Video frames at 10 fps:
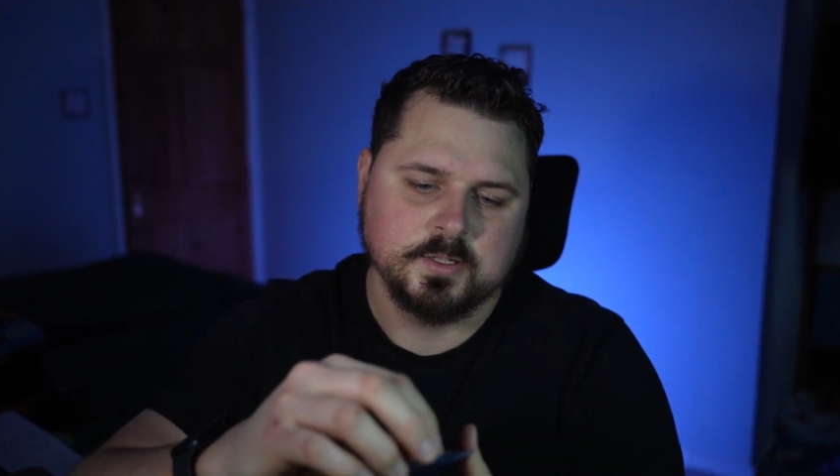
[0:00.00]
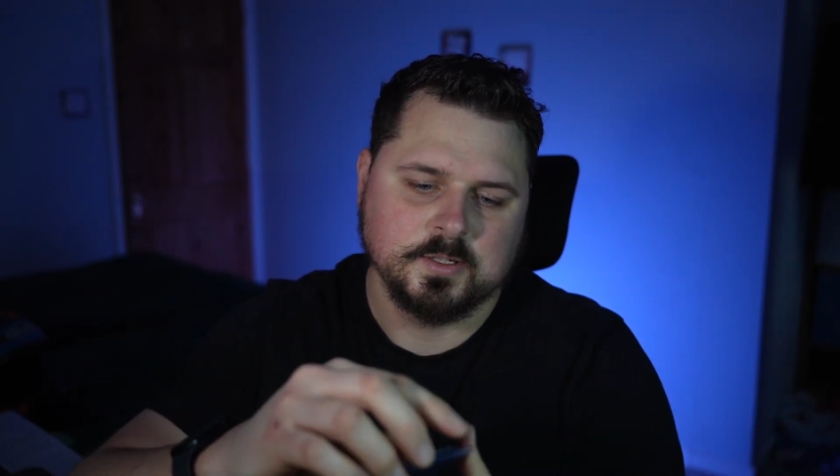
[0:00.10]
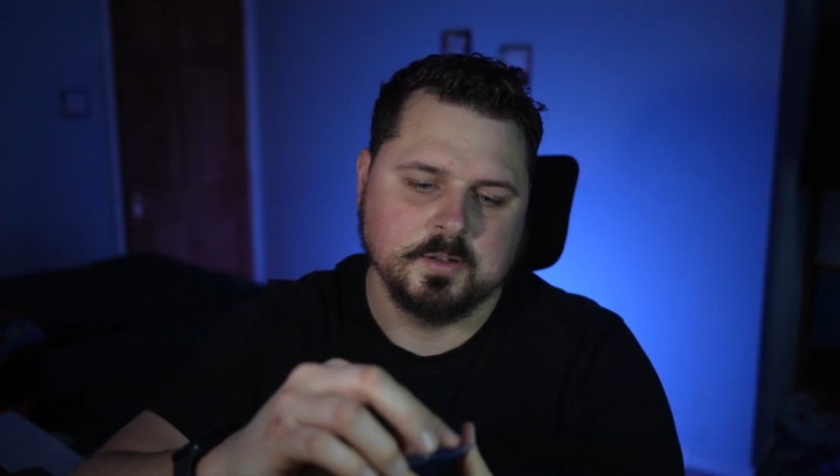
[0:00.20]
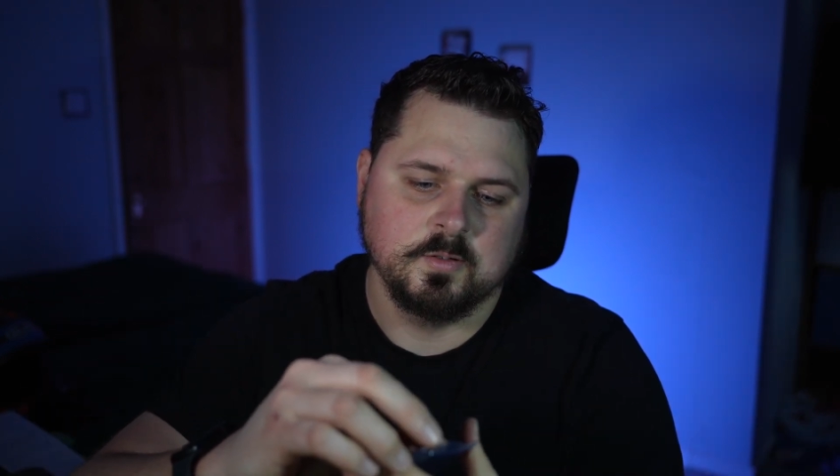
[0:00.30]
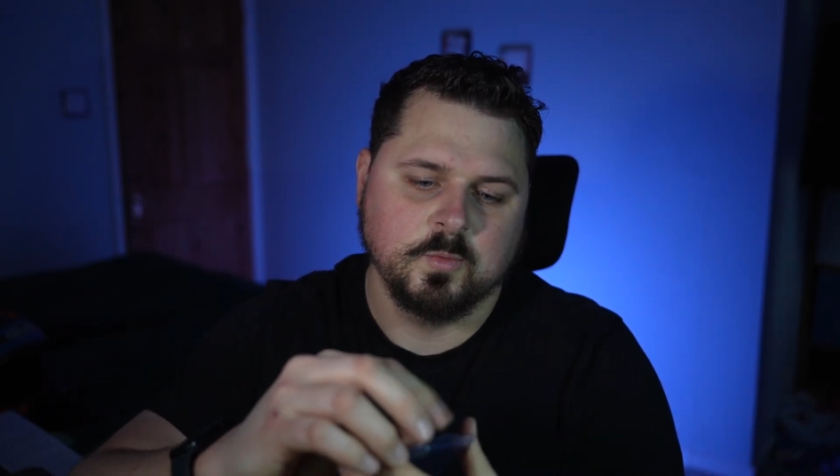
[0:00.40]

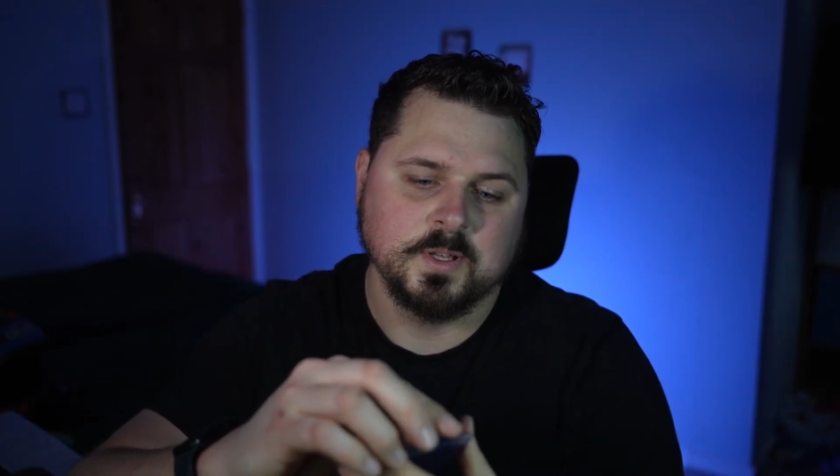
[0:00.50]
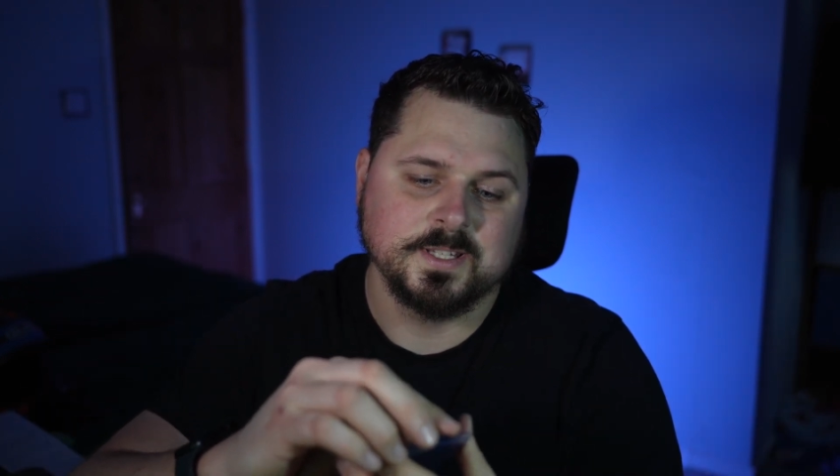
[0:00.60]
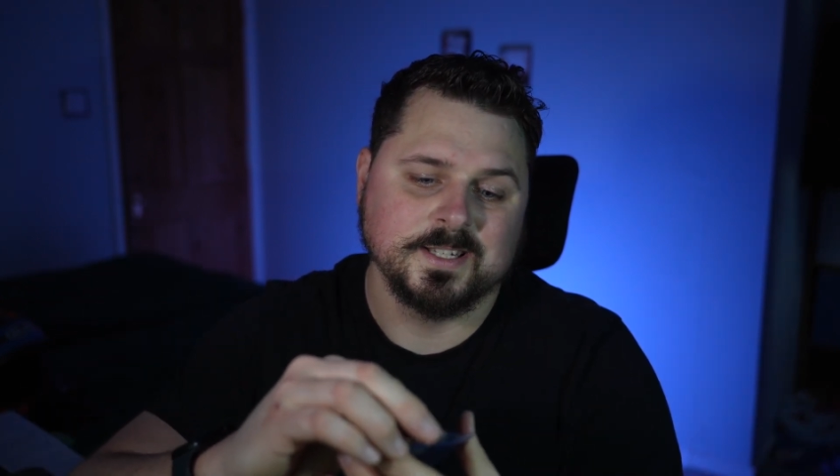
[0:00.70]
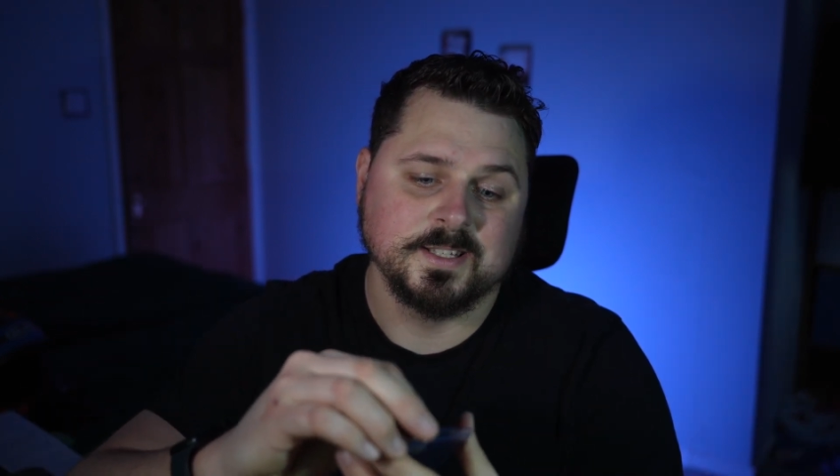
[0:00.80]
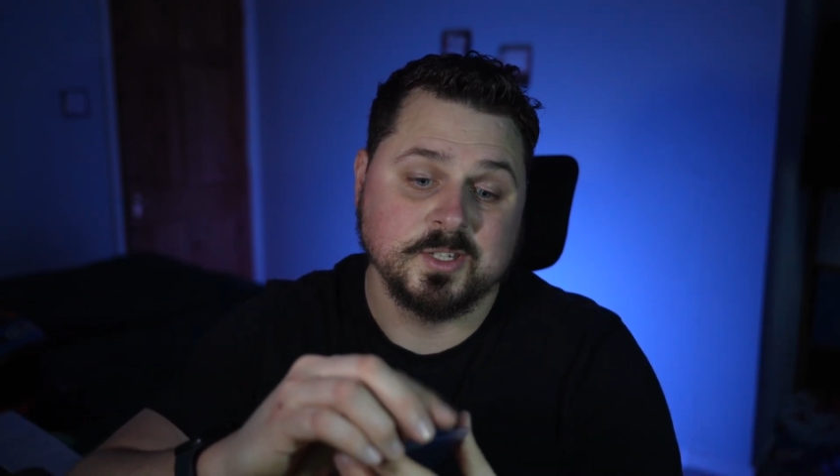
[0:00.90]
So
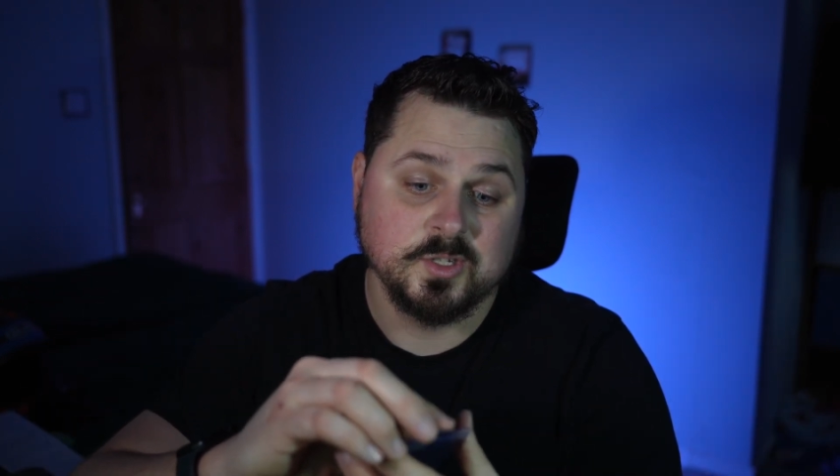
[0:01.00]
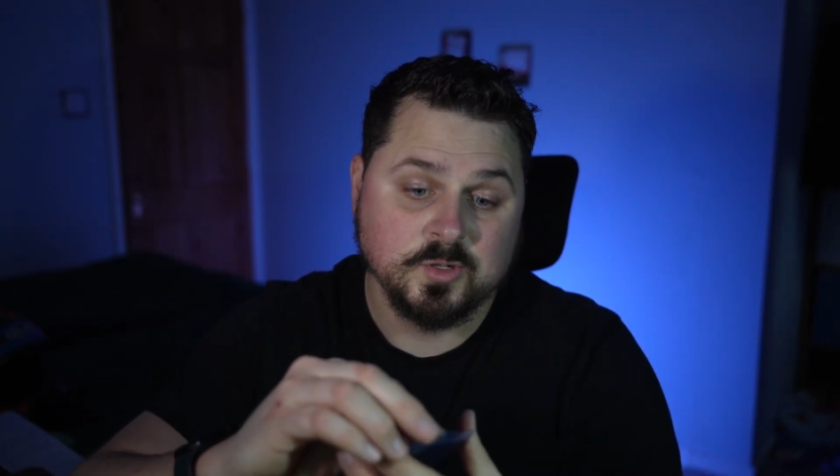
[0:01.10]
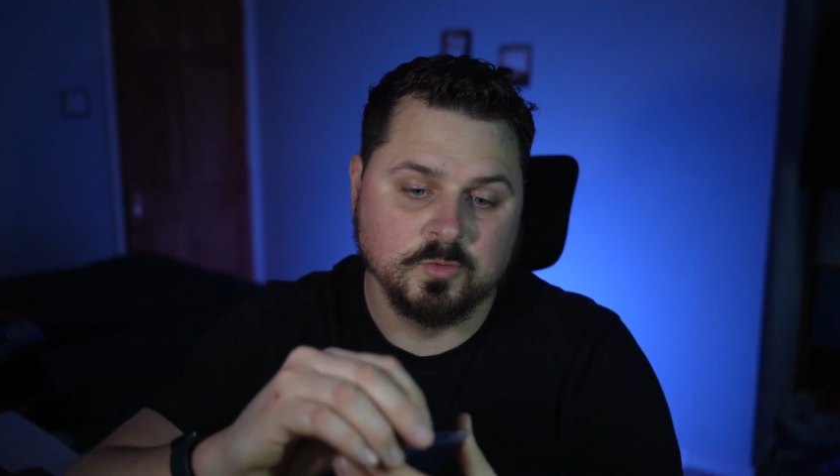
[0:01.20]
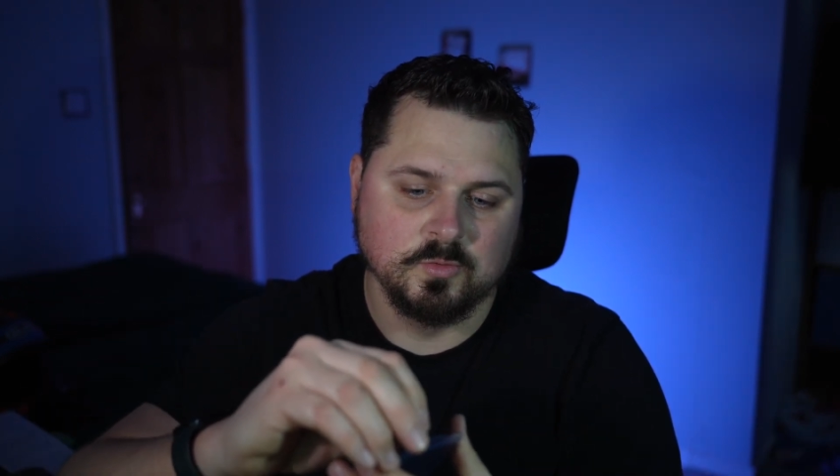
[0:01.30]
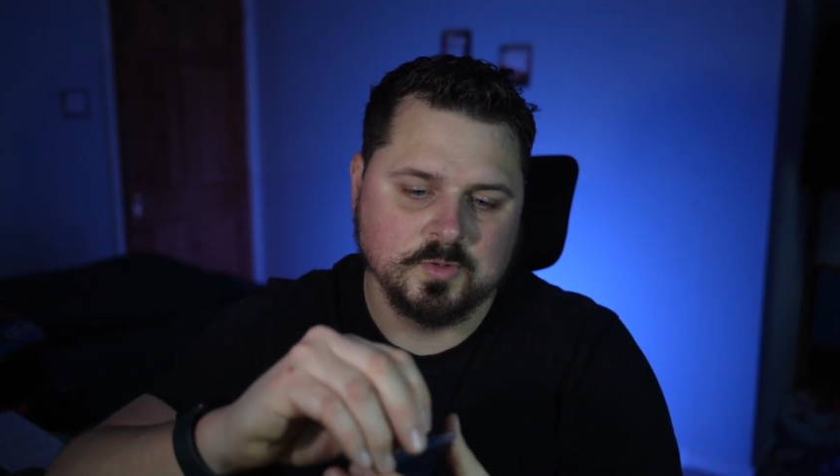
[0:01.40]
once it's
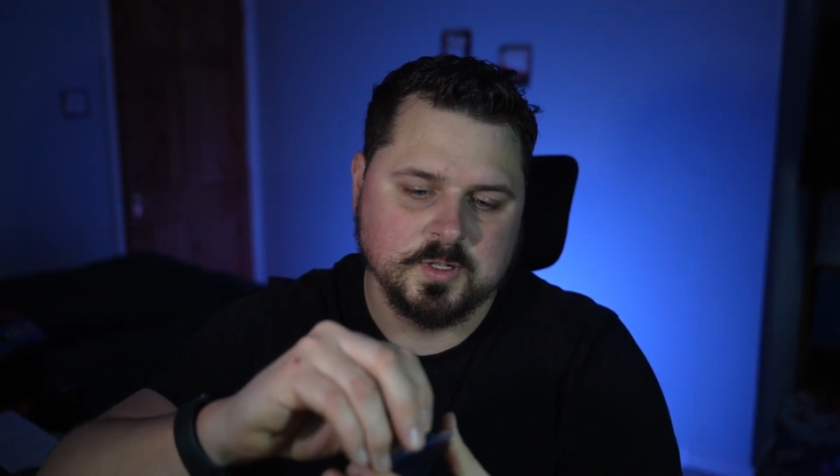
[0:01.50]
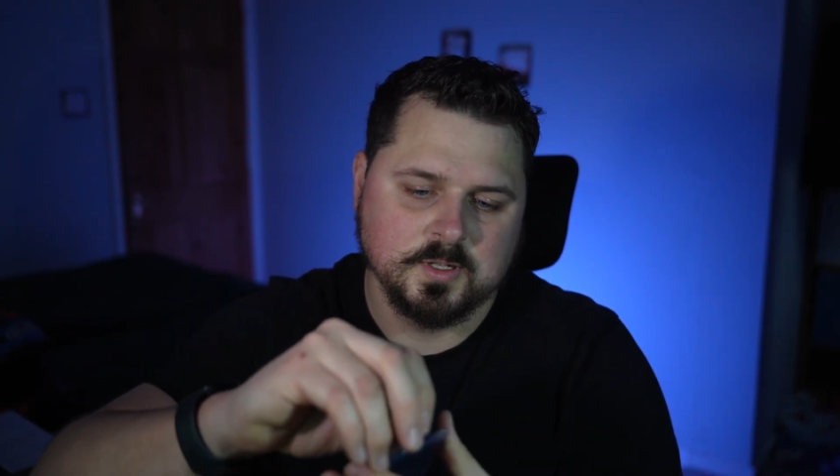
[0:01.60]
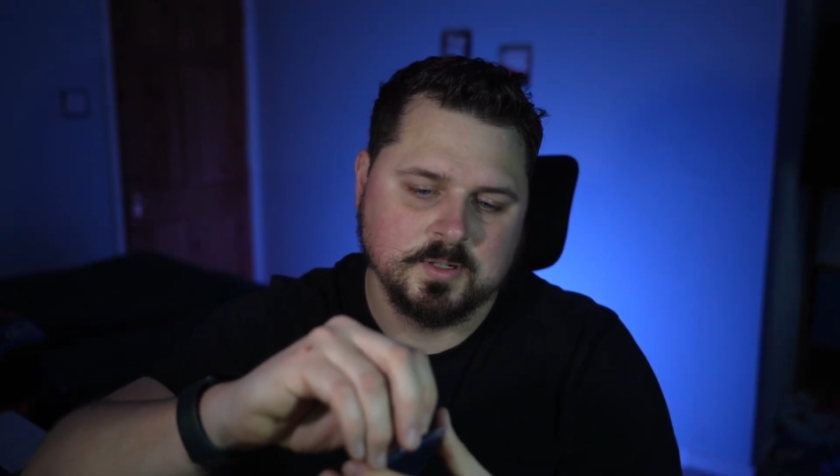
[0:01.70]
installed,